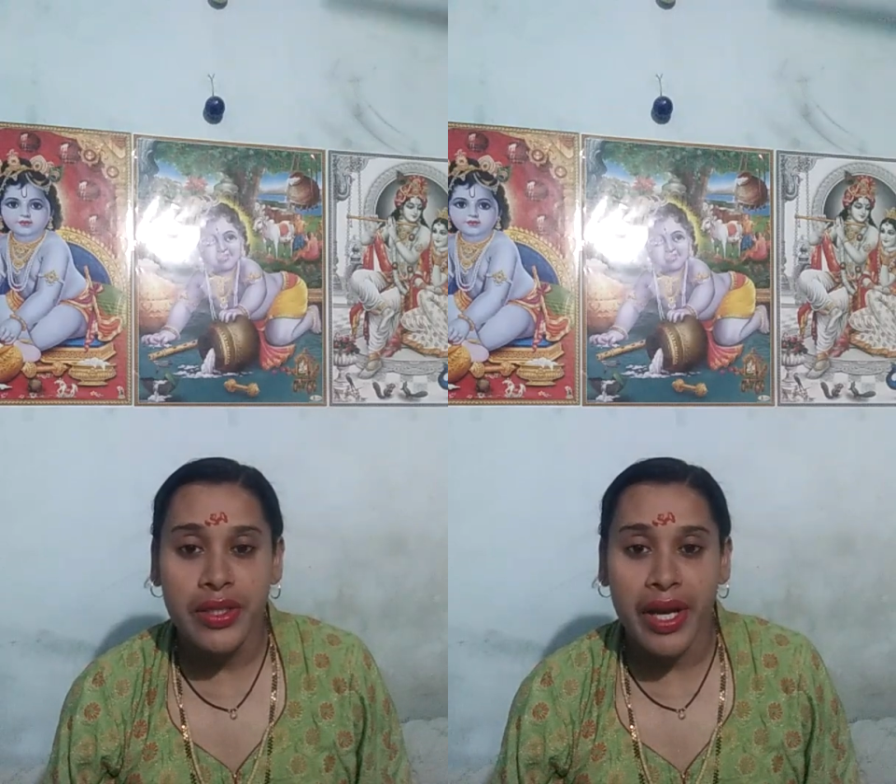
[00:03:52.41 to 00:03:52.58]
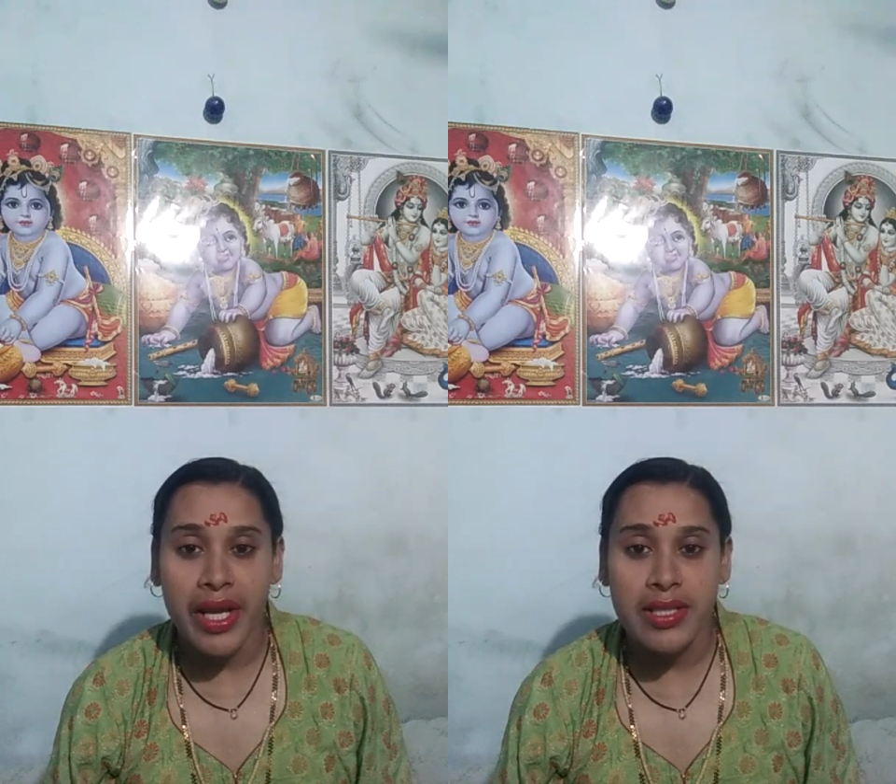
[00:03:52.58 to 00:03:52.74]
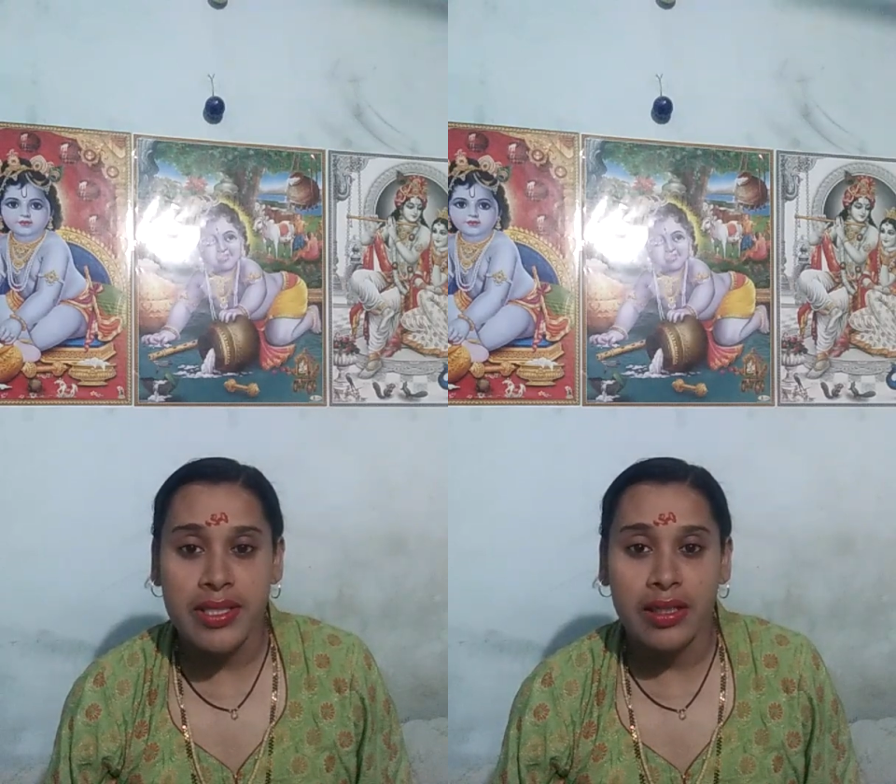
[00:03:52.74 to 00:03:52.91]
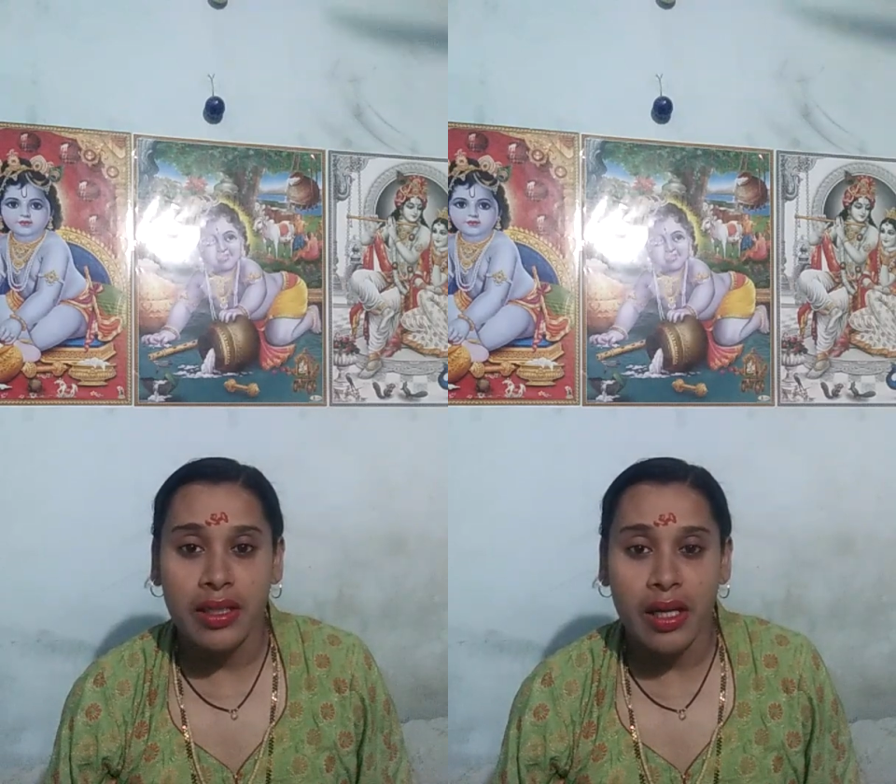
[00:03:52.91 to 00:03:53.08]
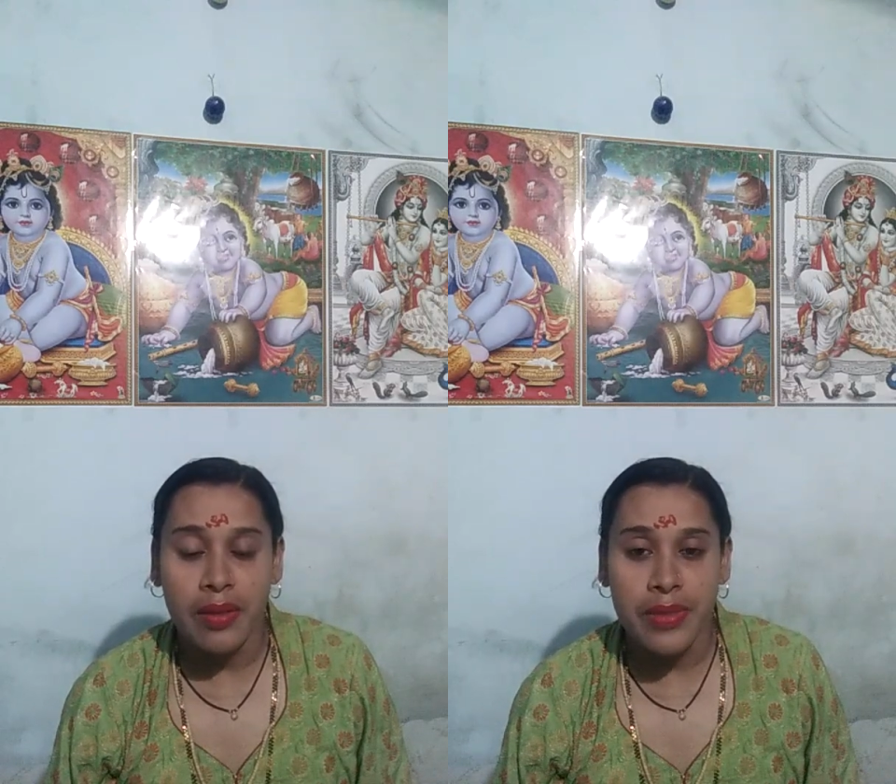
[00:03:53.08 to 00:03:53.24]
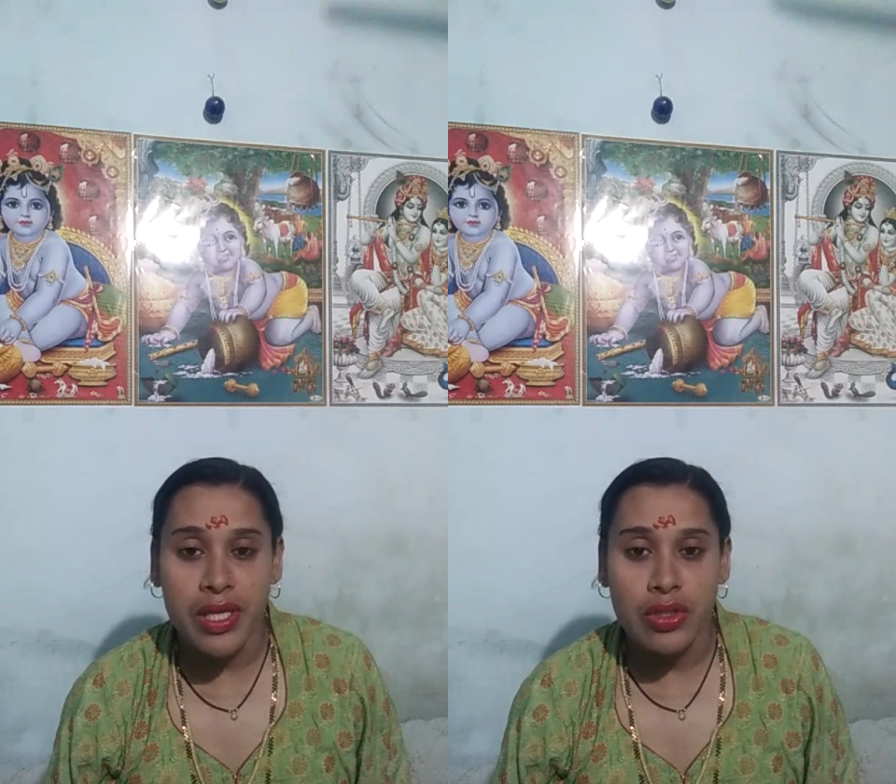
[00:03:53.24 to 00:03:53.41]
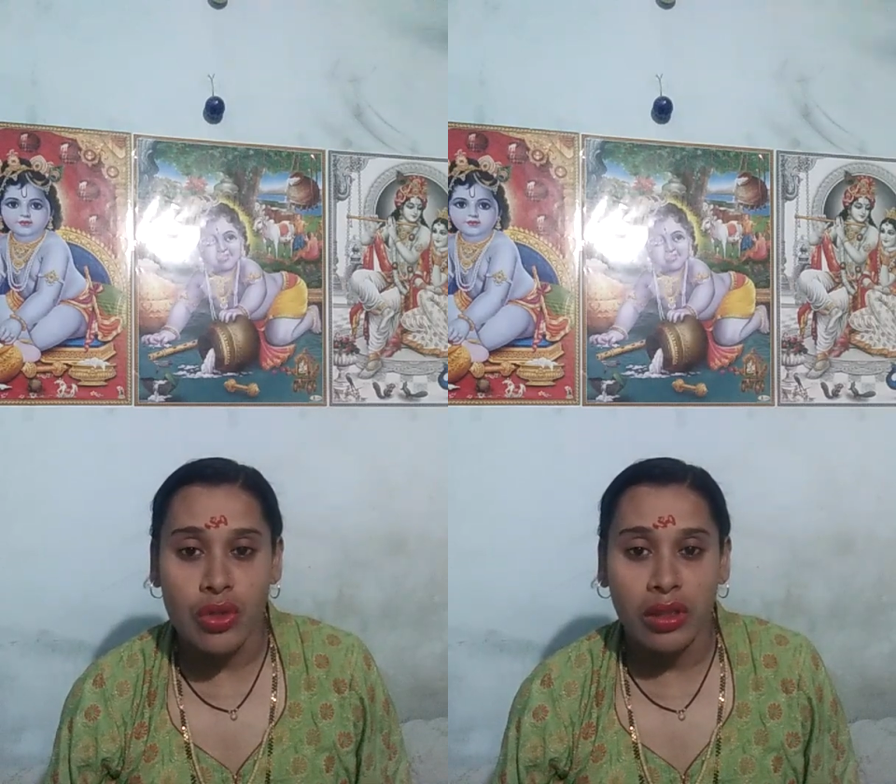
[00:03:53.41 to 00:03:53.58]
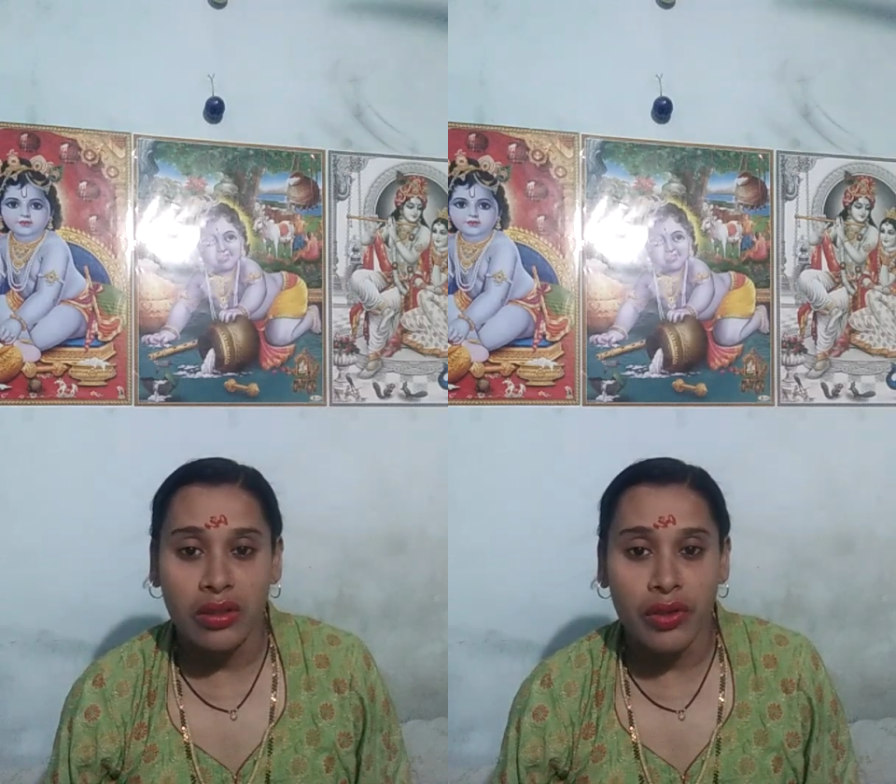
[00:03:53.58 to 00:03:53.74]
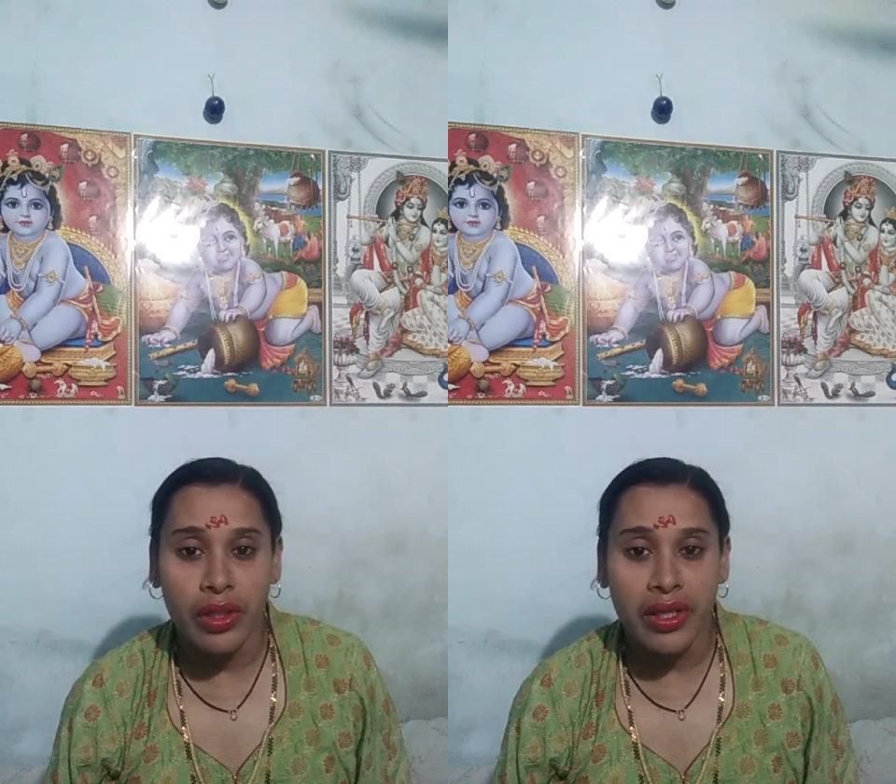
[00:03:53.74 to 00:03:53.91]
trains the karmis
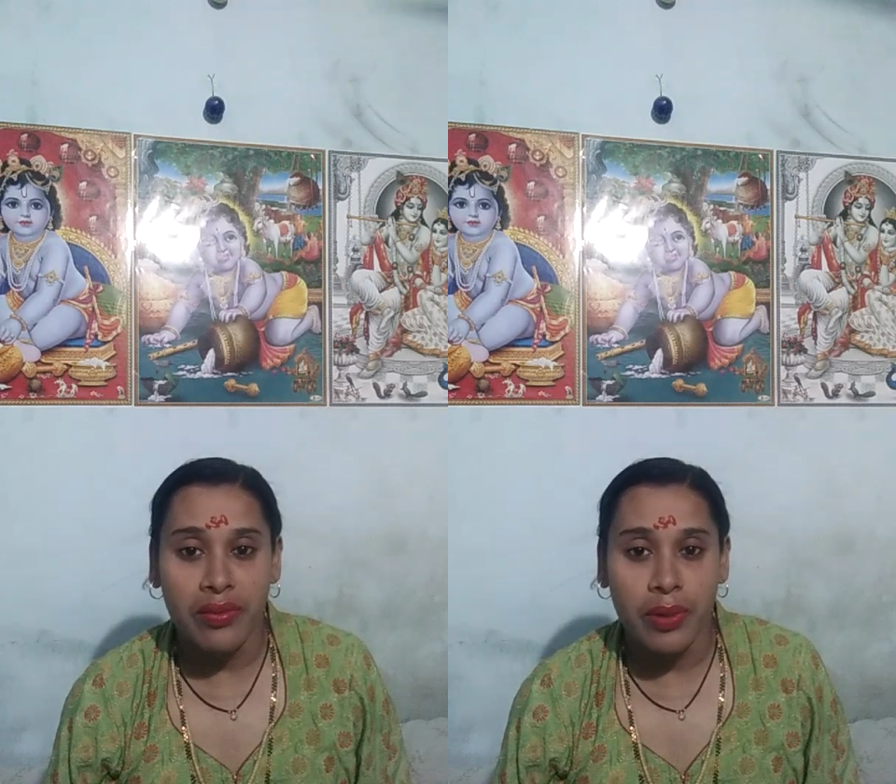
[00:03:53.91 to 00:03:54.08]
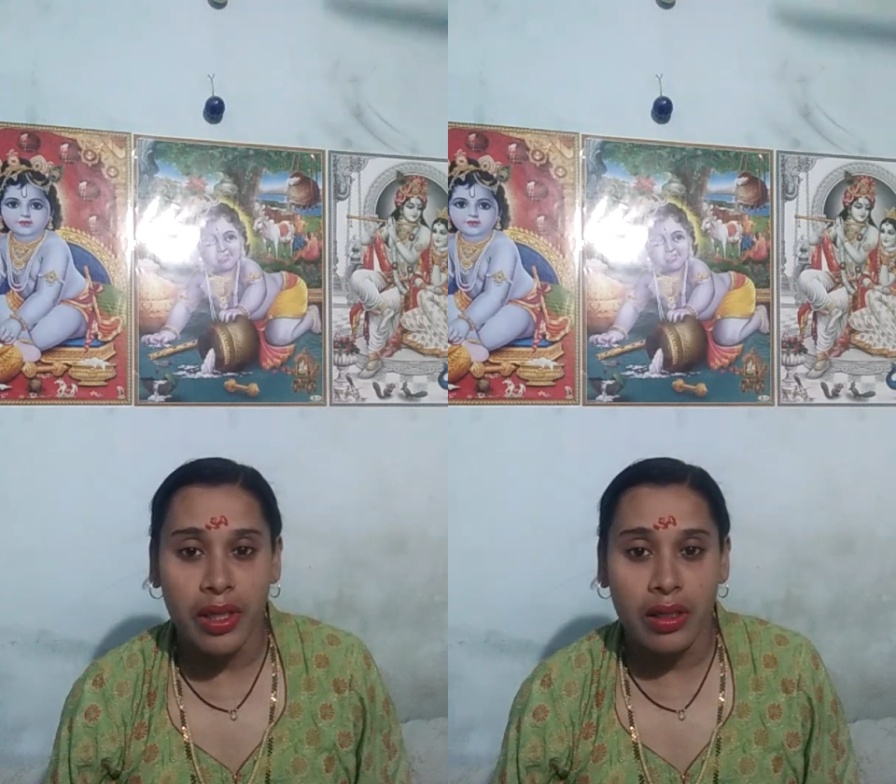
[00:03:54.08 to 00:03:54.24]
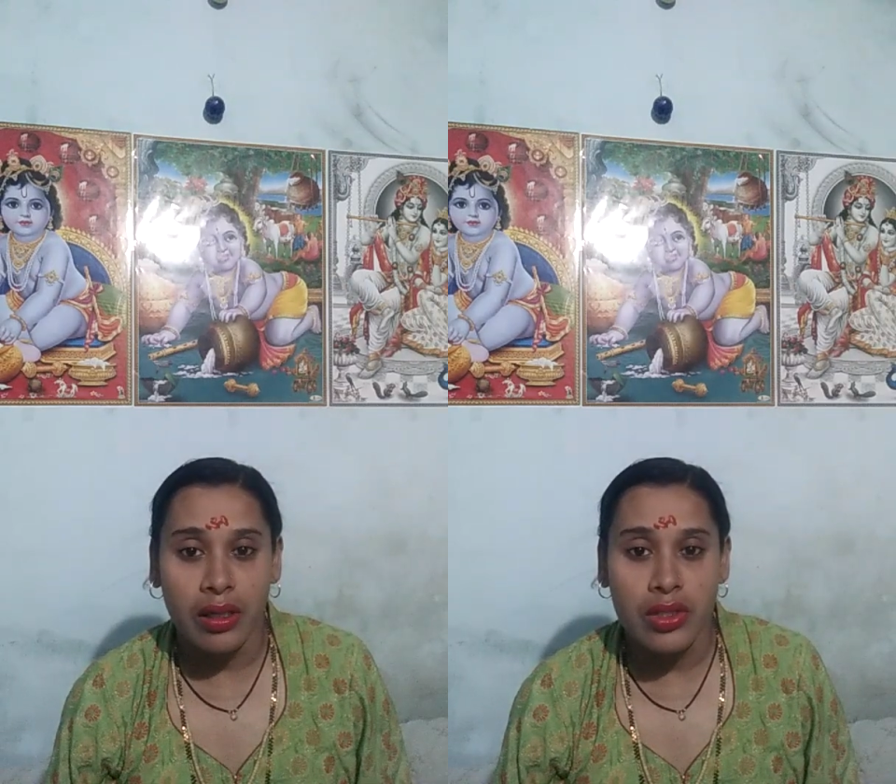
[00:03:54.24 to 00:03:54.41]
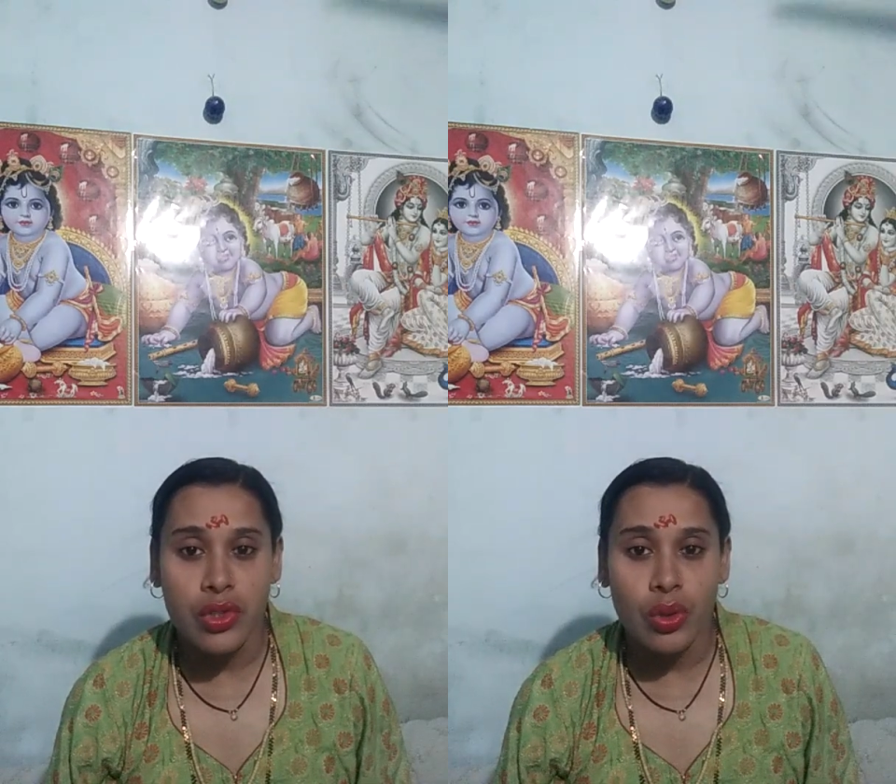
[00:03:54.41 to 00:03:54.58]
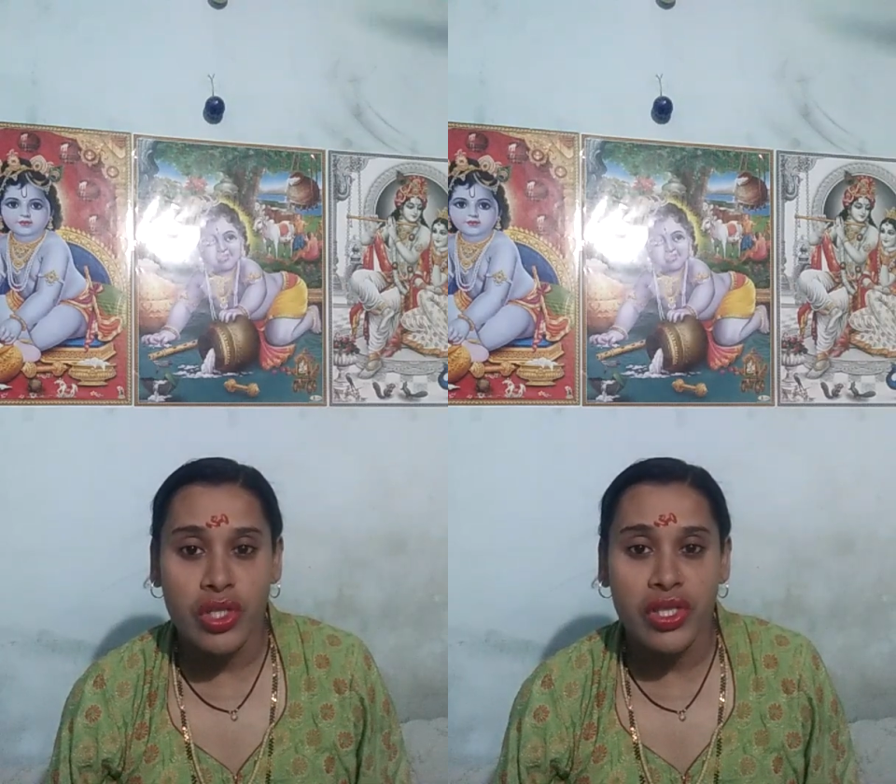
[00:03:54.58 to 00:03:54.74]
or the fructive workers to